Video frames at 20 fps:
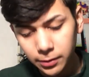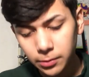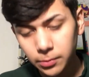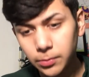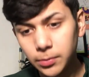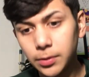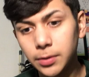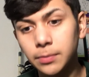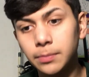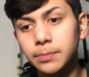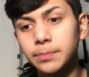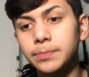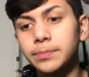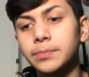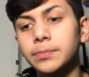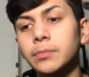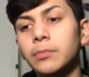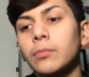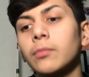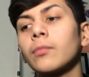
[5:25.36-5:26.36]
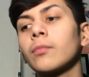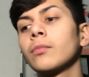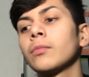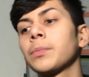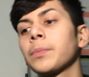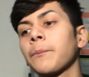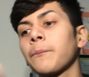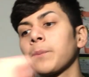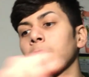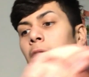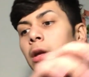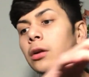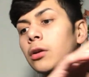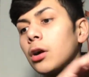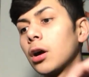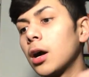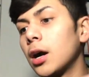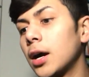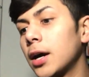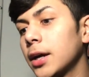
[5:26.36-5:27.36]
is going.
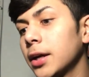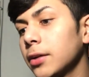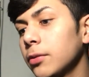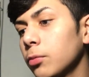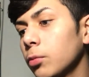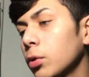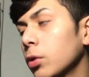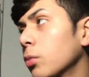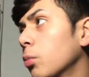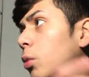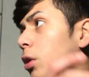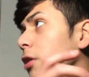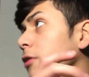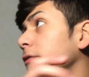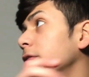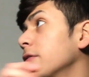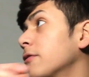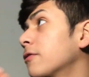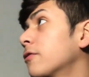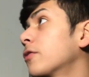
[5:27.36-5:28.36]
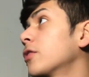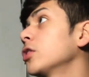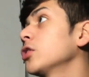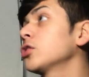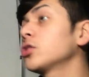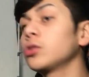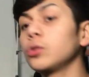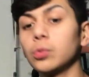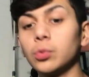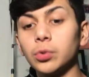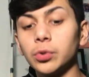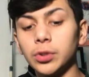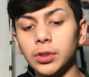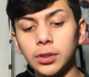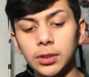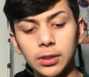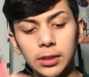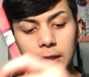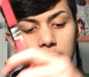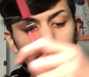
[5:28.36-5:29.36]
Alright, well, one of the first
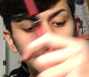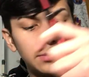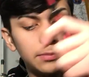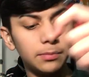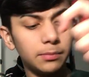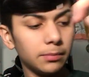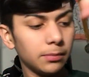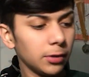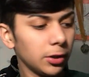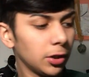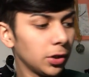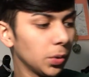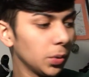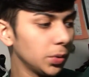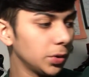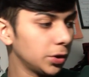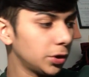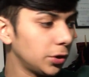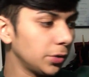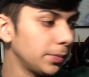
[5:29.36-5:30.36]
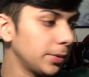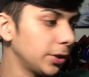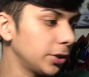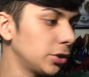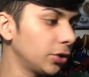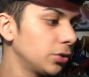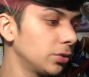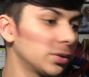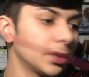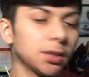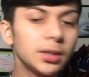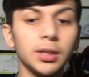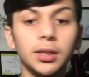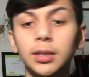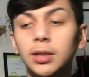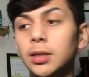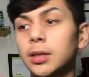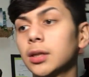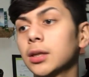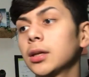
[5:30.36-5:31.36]
lures I'm going to be
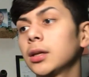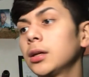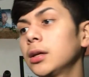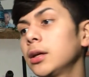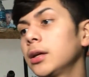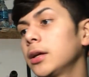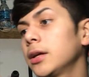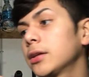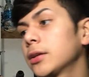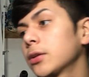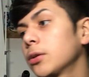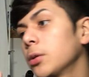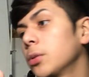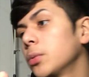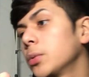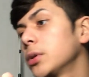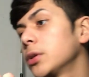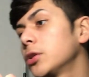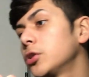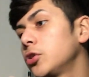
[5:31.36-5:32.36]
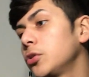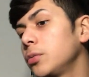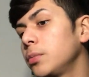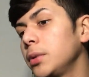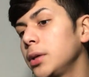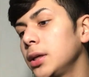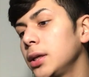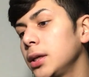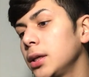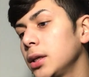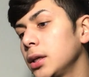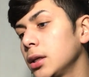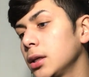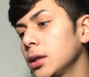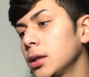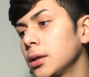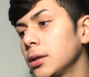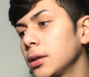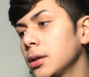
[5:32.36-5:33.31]
using, it's going to be,